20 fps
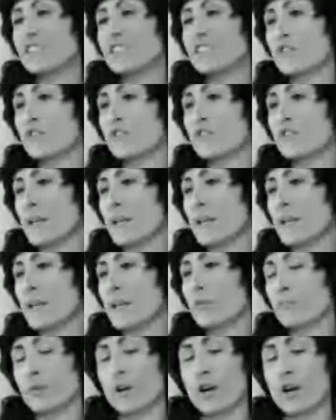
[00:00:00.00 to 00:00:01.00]
those
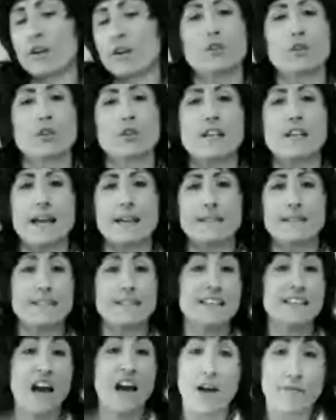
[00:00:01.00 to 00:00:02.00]
people who
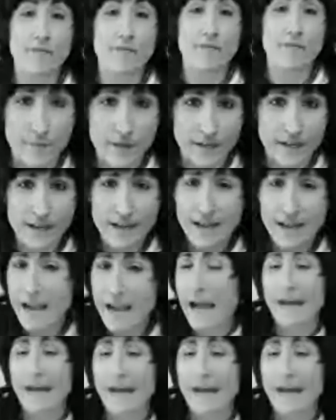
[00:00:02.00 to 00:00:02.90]
procreate. Not for me.